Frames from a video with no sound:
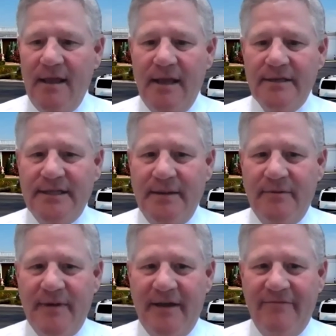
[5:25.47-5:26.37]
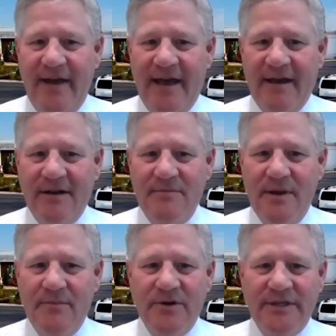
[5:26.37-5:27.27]
some of my faculty
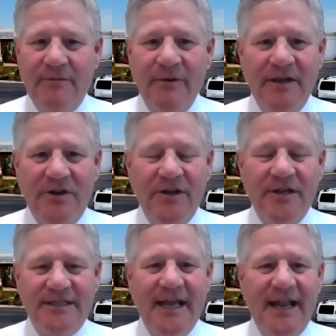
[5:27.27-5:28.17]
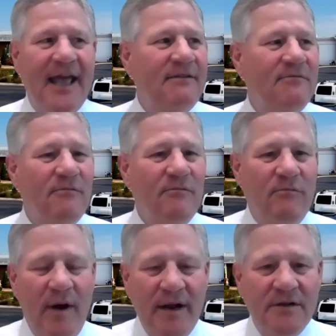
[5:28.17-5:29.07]
members, I really could have said, hey,
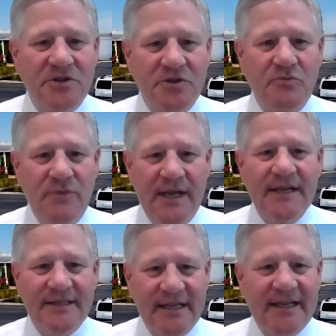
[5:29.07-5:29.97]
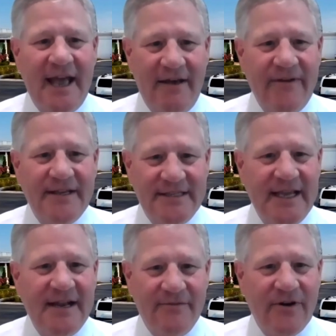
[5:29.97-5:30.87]
why don't you meet us at Cafe
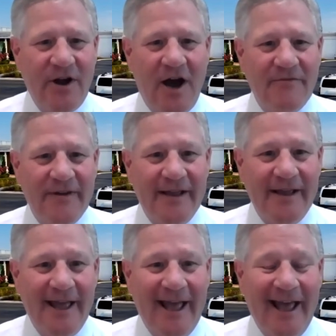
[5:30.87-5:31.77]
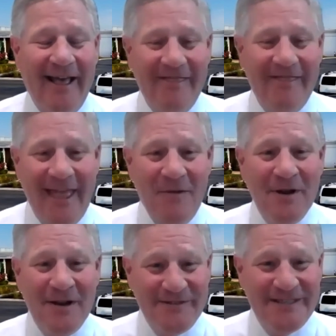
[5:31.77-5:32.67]
Siena for coffee? They
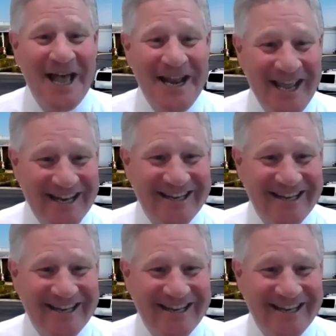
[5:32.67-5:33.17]
would have done it.